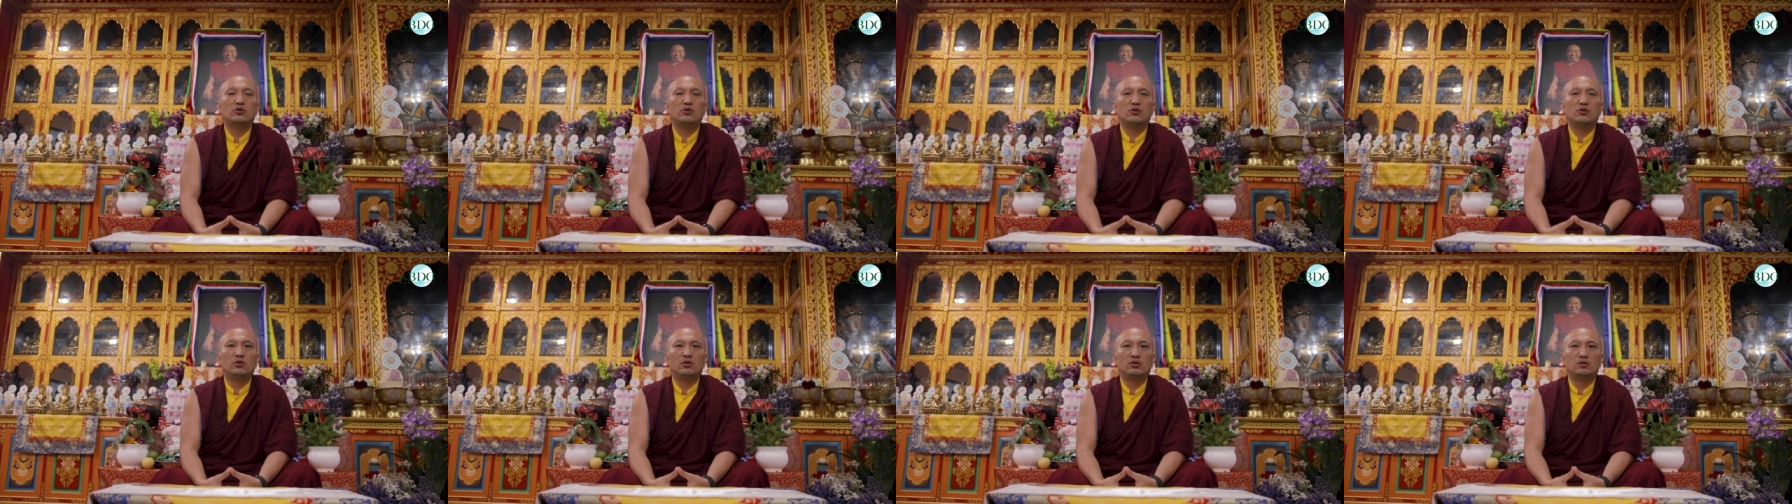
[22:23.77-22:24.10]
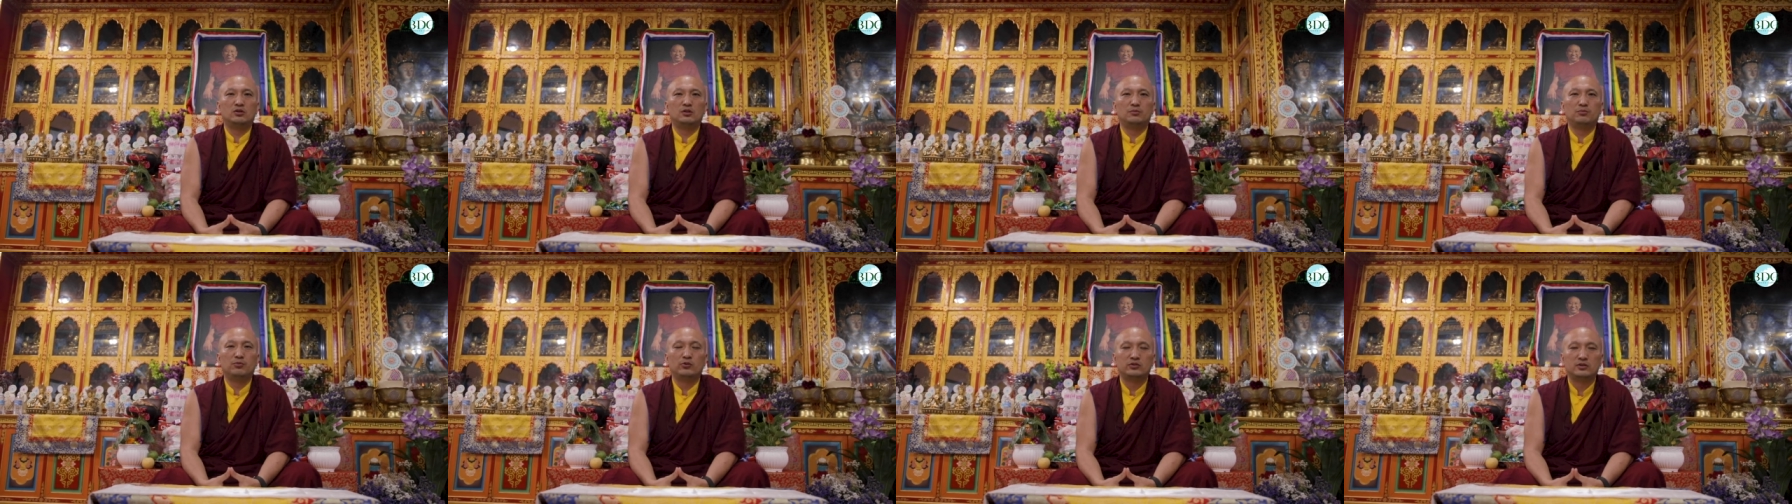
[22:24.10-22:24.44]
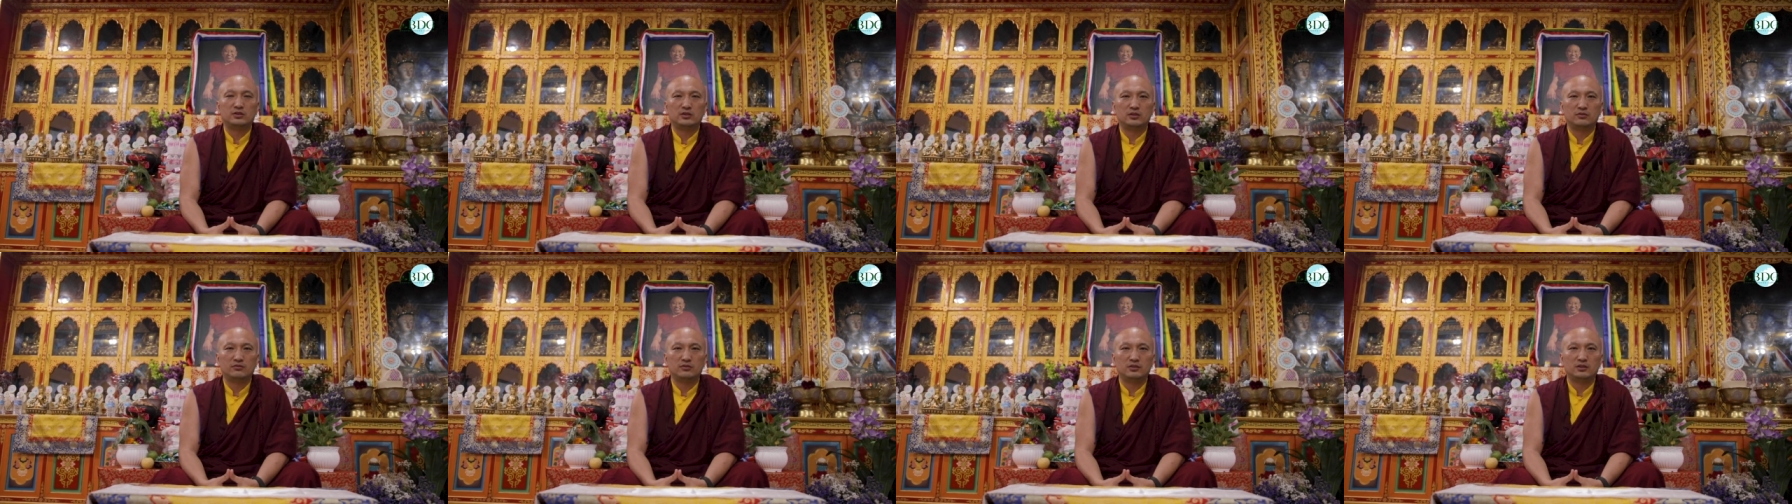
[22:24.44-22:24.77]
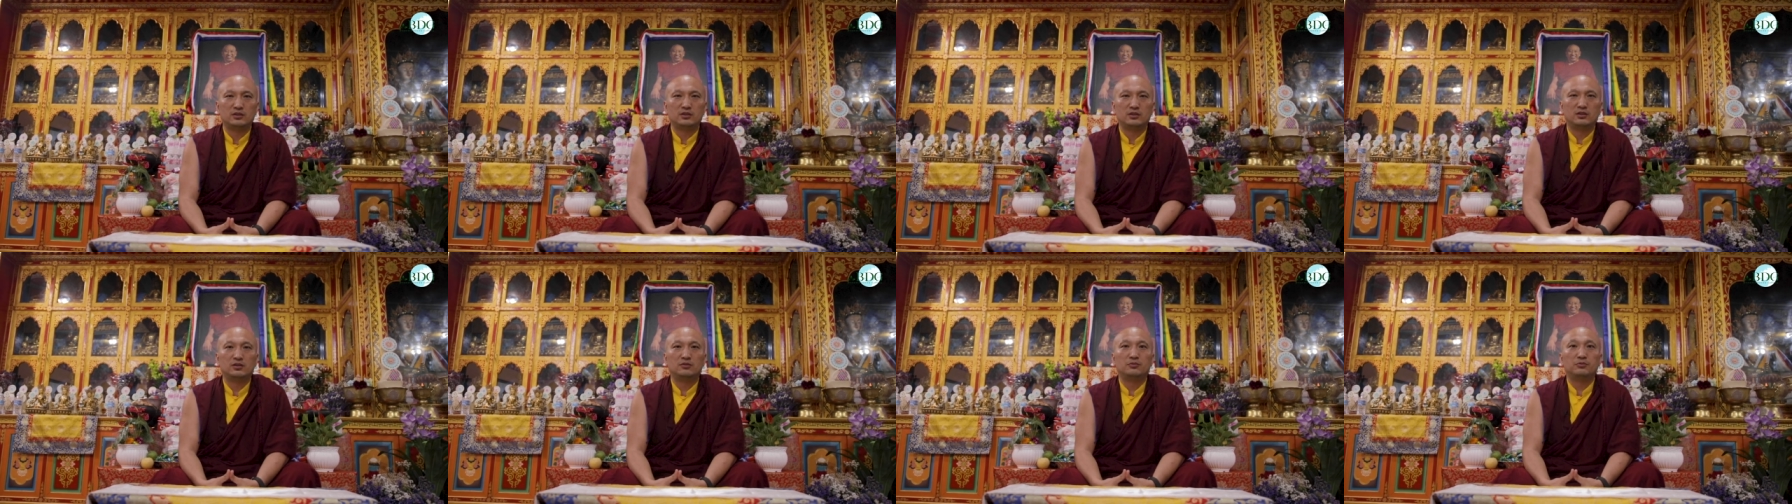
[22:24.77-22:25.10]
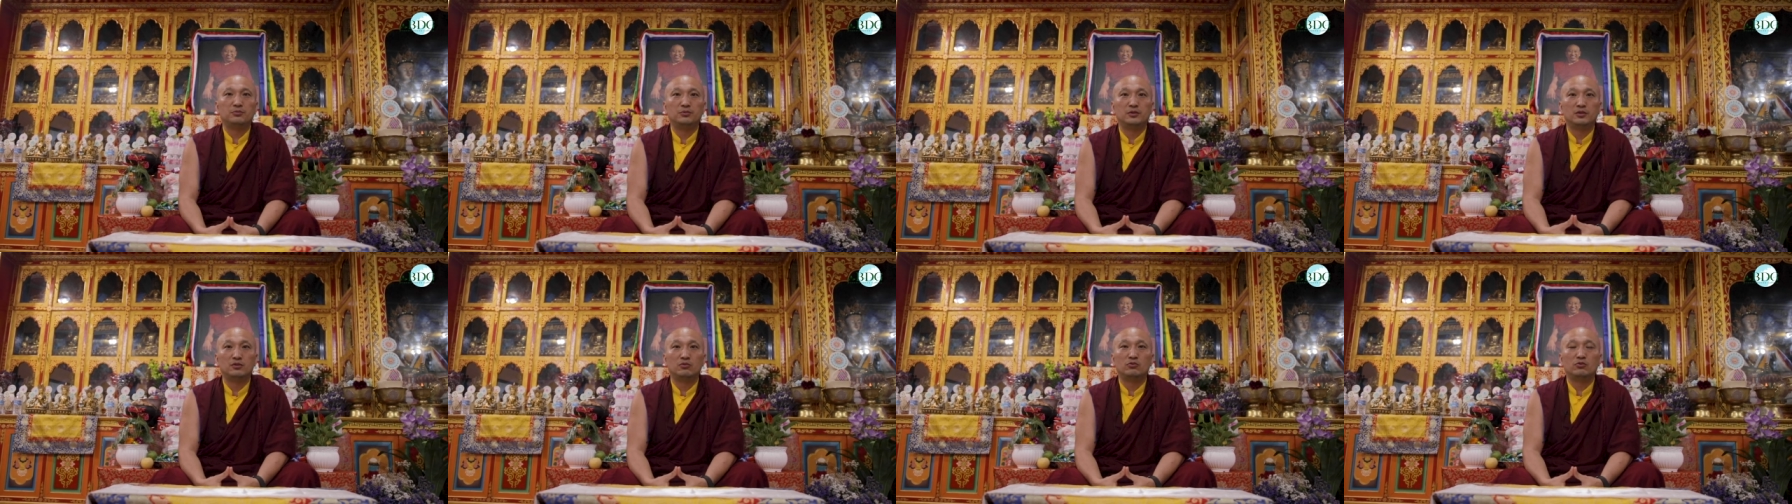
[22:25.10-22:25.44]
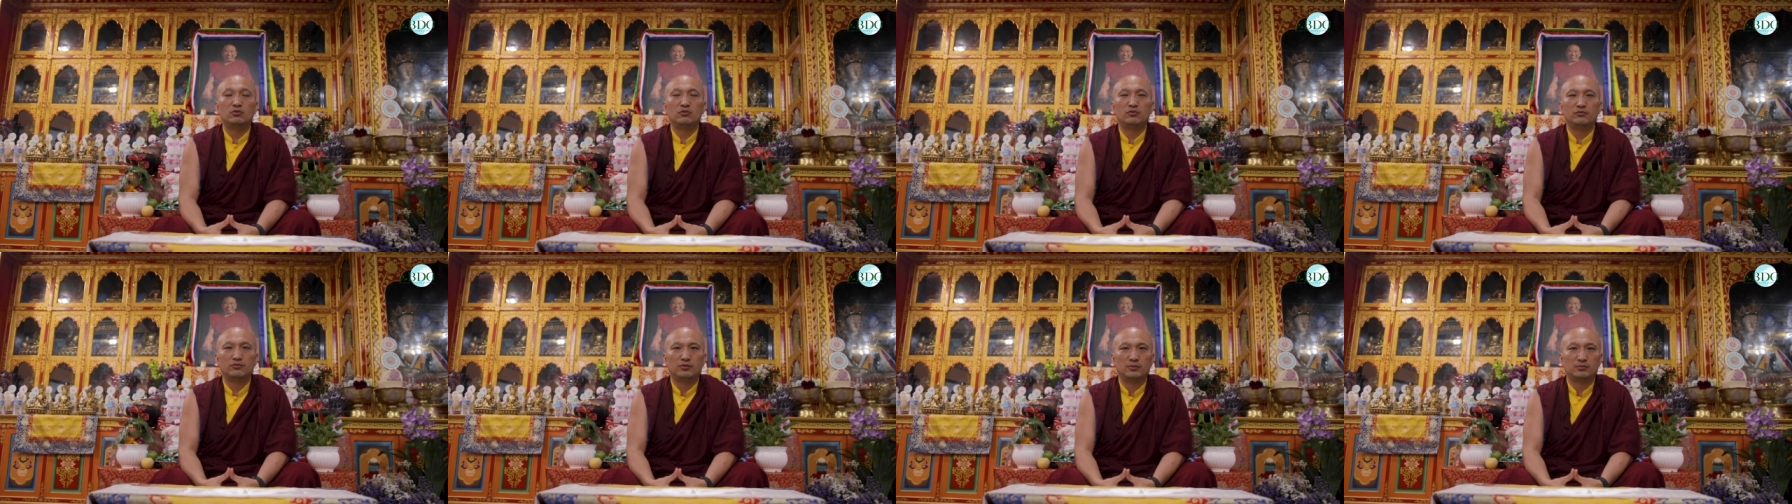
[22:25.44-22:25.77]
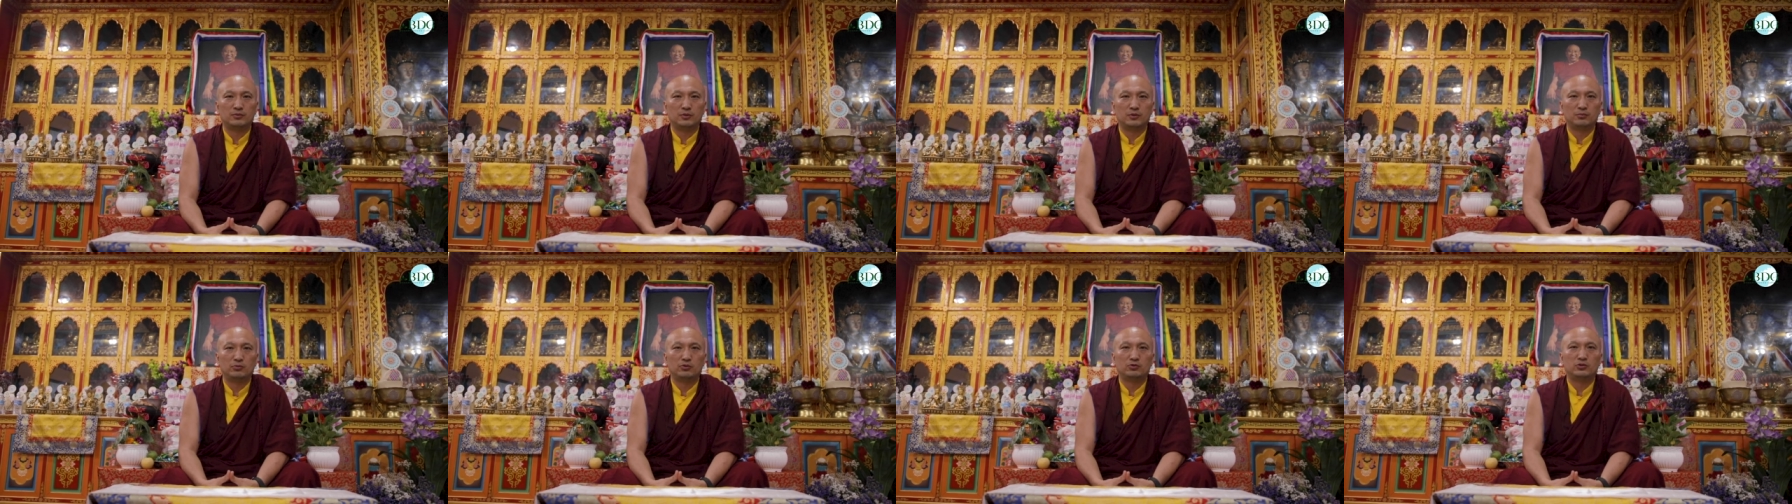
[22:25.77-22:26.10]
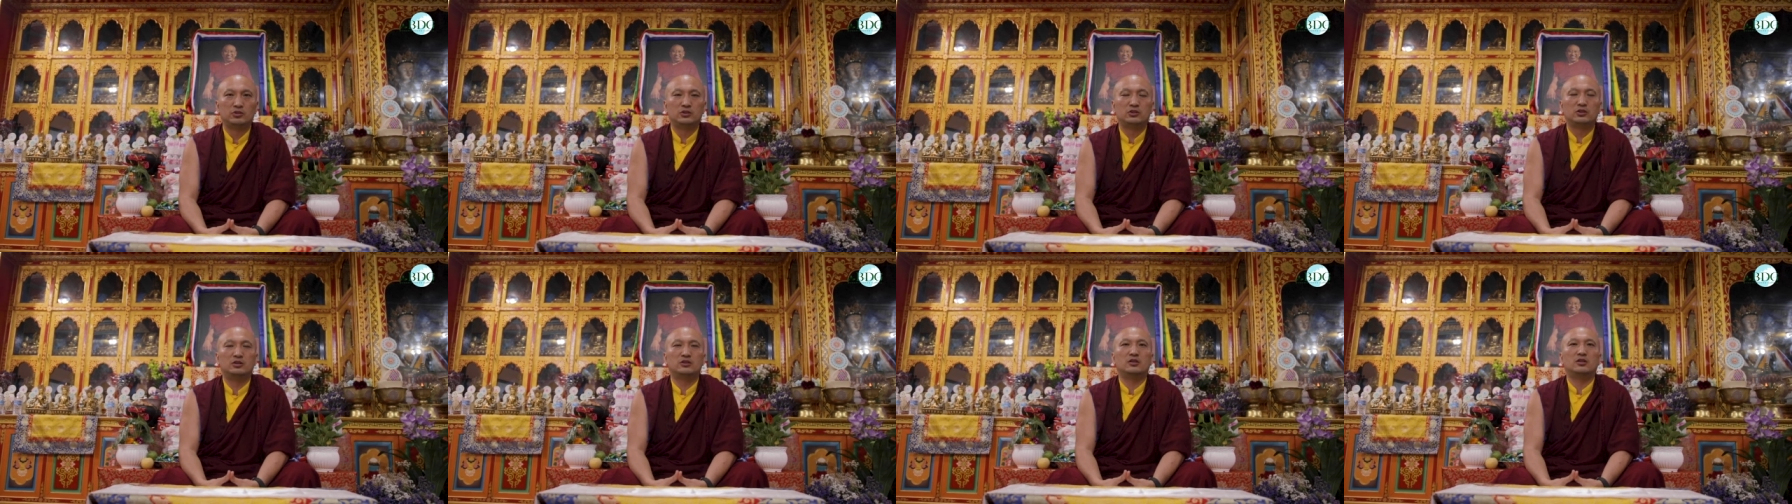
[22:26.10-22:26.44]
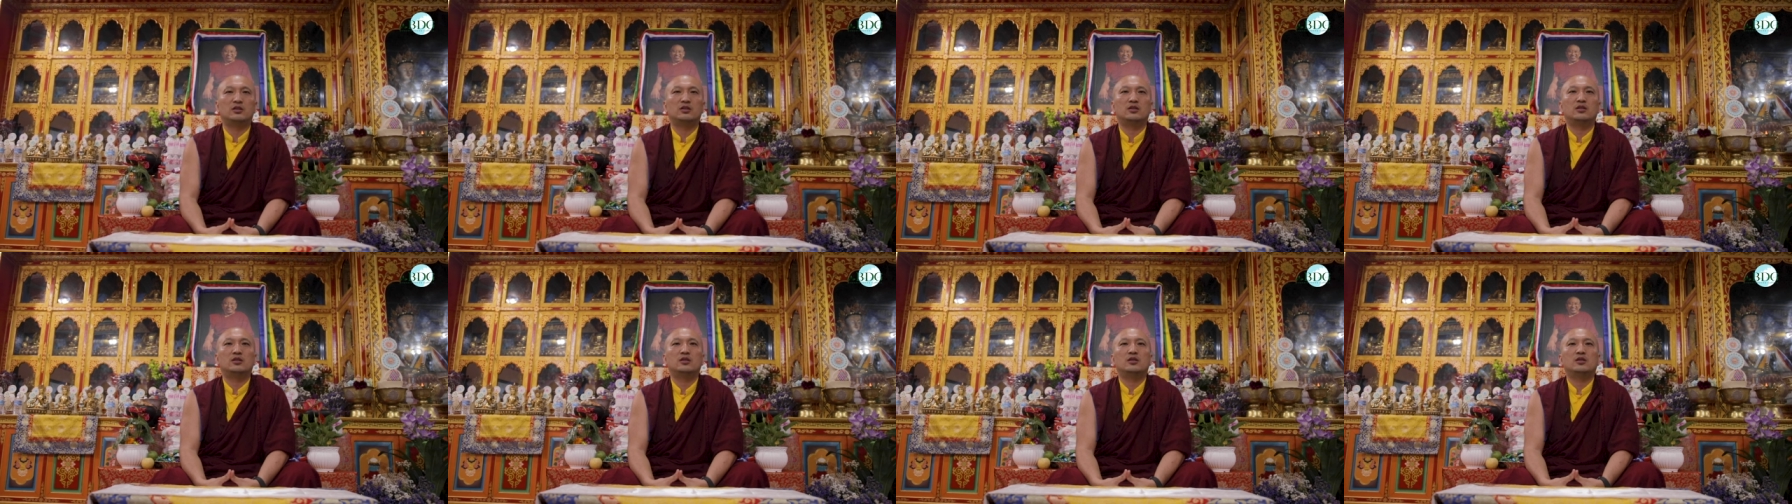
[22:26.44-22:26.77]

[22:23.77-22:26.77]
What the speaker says: All the positivity will grow from the bodhicitta.